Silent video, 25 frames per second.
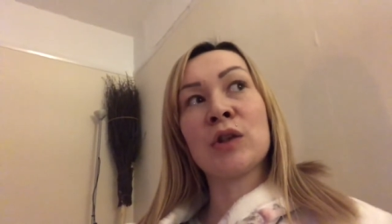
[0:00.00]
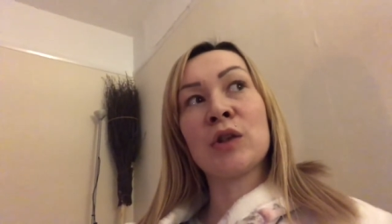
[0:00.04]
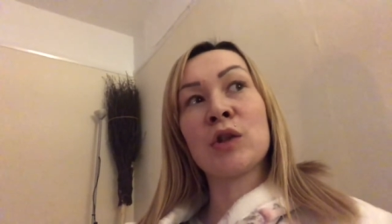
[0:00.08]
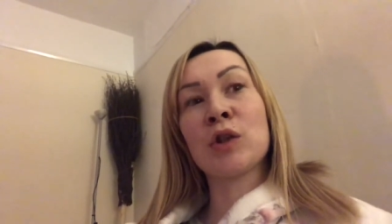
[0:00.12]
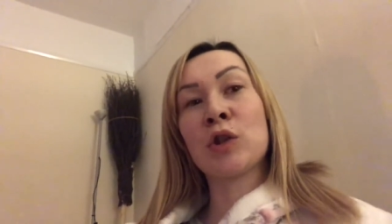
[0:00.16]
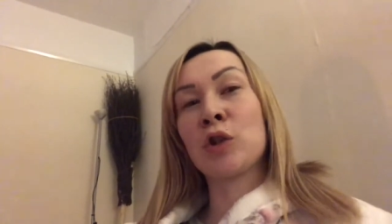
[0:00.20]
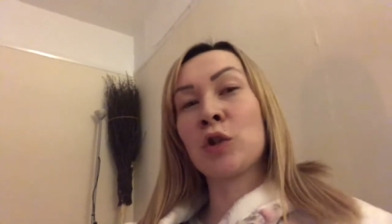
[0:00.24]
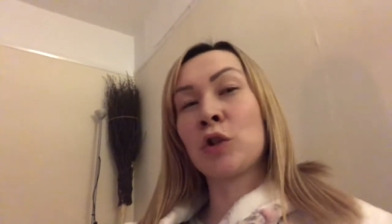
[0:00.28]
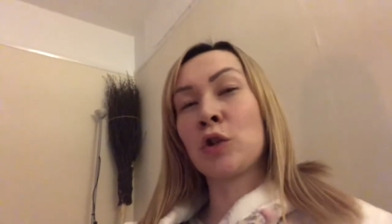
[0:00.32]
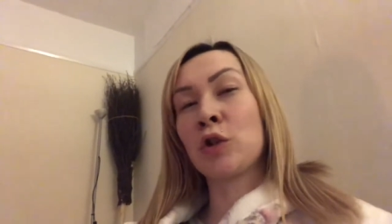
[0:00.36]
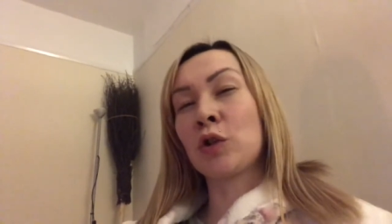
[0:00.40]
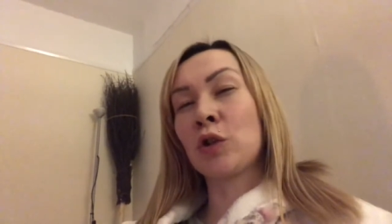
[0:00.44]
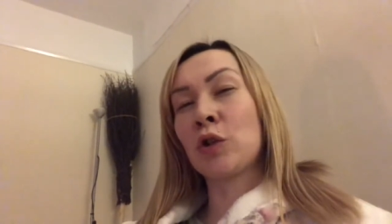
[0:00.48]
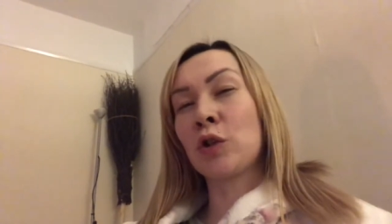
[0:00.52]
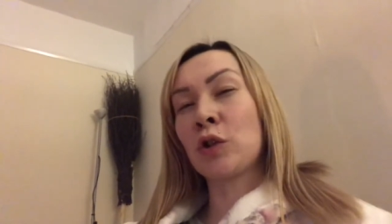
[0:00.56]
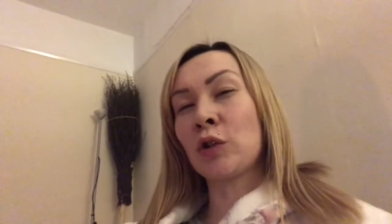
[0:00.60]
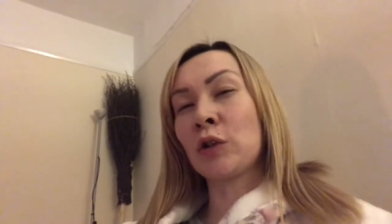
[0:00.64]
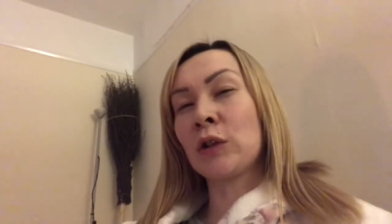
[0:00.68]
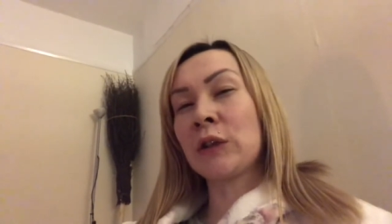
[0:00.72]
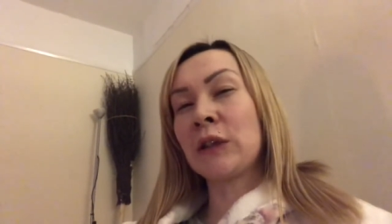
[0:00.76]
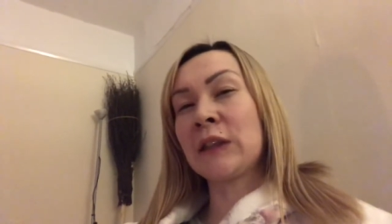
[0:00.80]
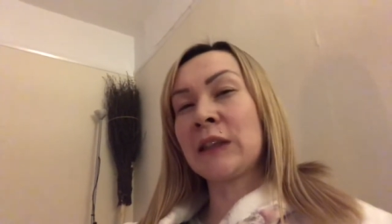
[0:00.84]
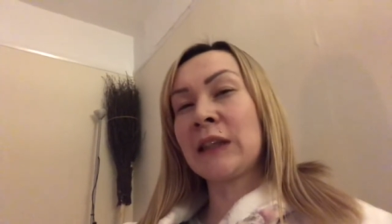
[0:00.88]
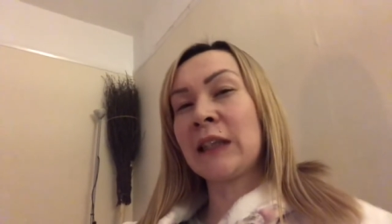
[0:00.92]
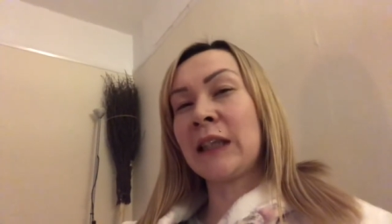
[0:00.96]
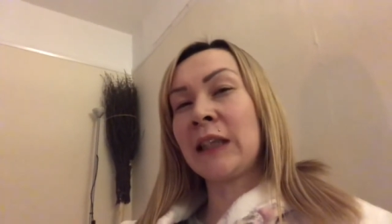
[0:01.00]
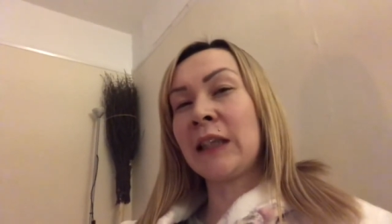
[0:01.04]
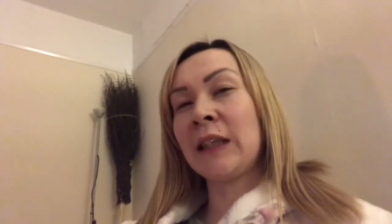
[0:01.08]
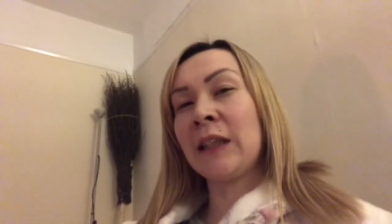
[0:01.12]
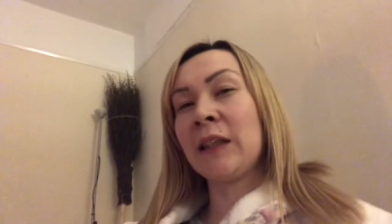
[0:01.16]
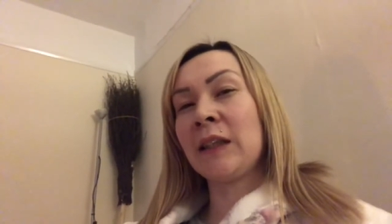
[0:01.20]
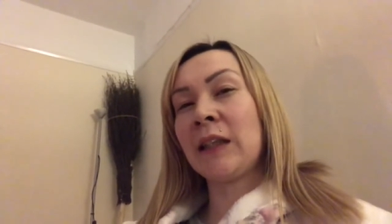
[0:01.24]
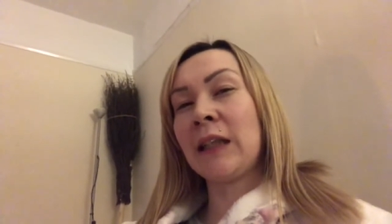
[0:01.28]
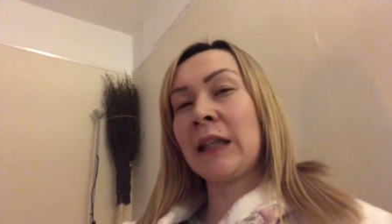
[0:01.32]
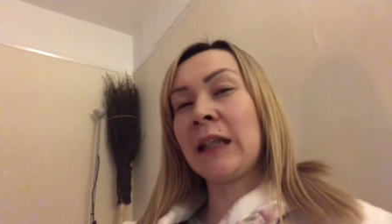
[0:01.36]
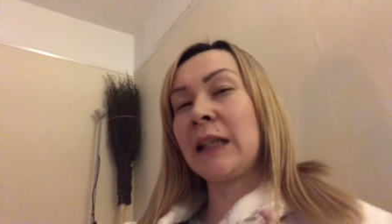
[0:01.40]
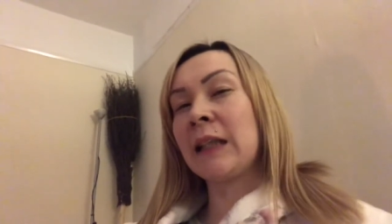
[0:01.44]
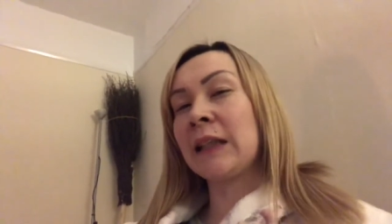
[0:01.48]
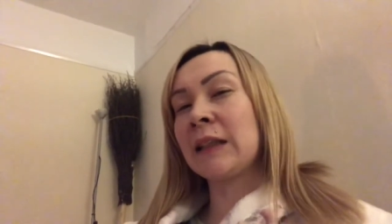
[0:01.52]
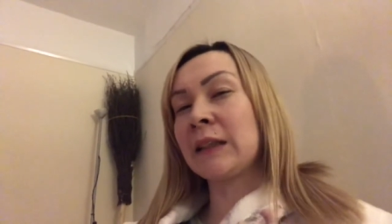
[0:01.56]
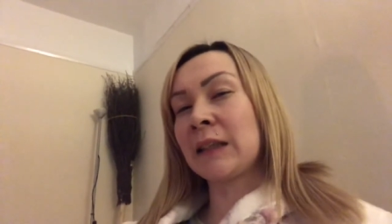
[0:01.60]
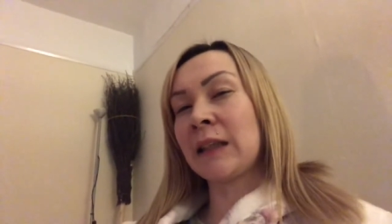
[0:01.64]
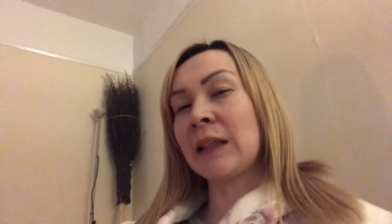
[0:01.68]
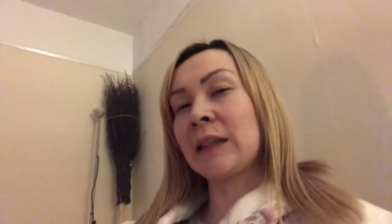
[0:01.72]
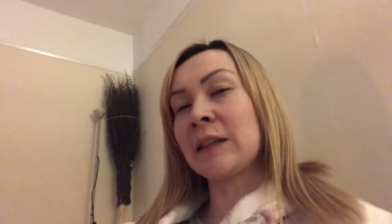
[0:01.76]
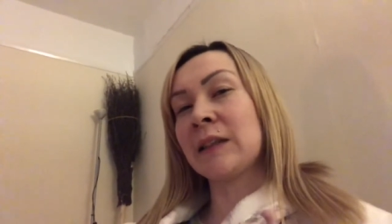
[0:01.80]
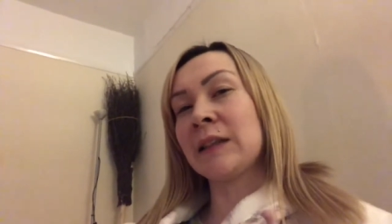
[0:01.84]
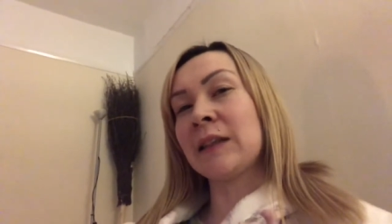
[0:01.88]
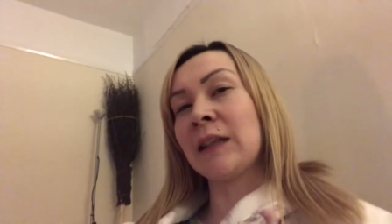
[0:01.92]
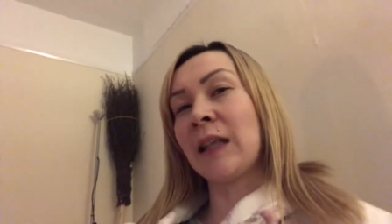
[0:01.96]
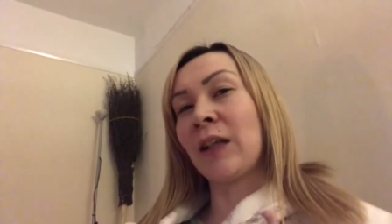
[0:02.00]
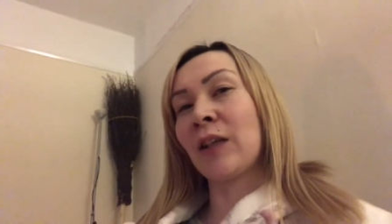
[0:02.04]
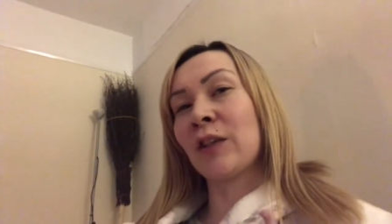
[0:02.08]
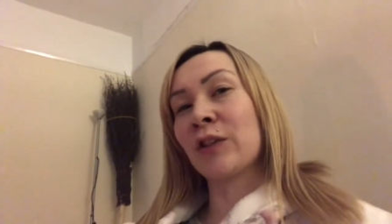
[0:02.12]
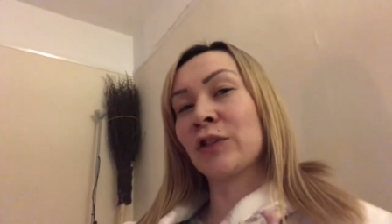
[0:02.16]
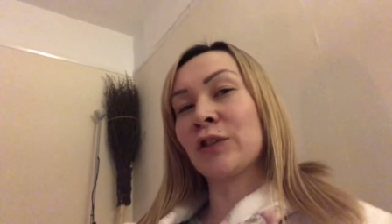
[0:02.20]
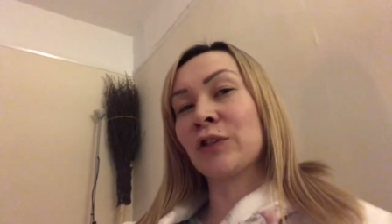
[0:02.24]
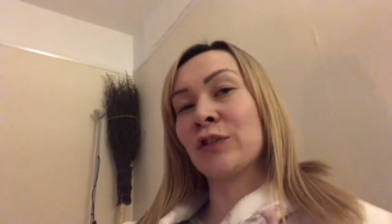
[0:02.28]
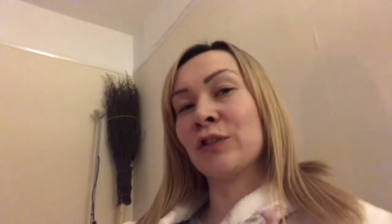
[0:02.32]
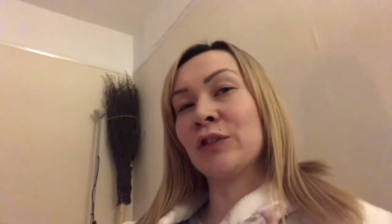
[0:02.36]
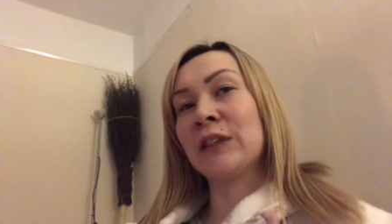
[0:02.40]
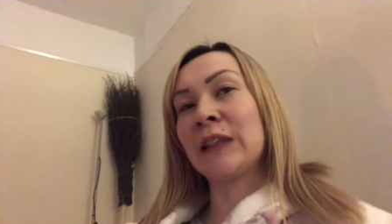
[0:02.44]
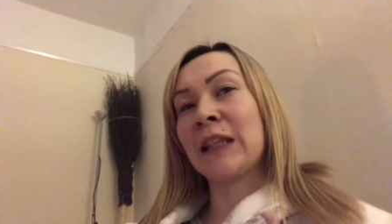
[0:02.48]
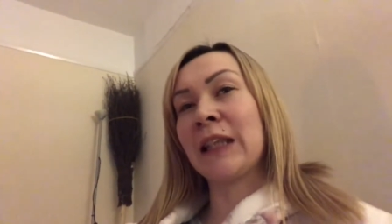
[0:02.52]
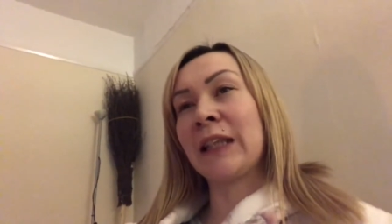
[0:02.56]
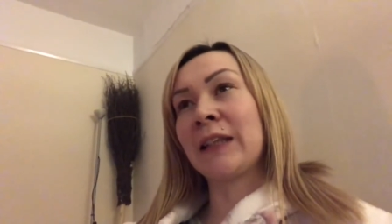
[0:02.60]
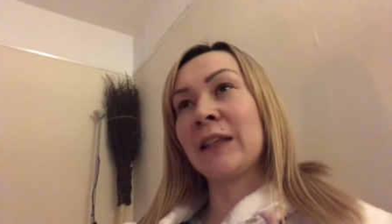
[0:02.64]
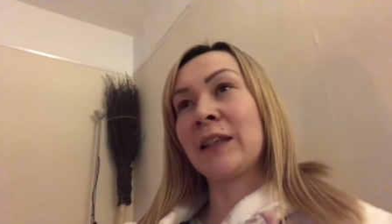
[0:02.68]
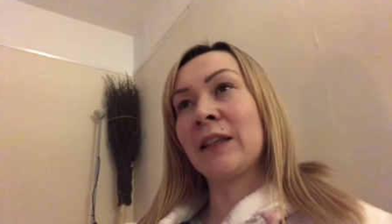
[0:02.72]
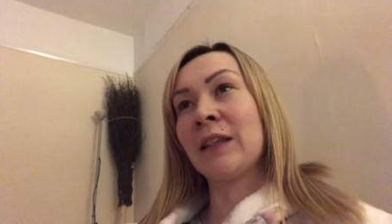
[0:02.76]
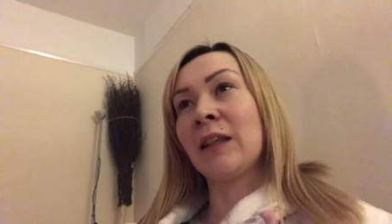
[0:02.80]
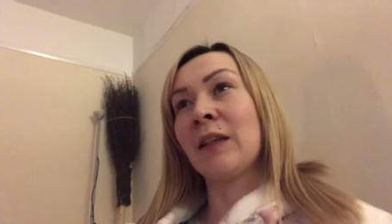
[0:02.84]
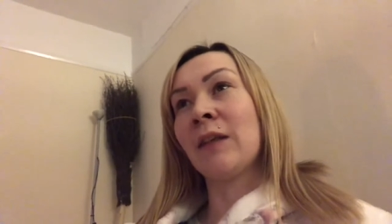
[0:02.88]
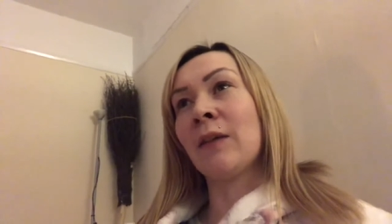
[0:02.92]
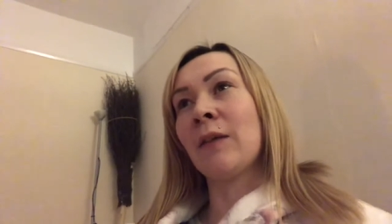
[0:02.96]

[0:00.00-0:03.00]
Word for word: Sunday, either Saturday or Sunday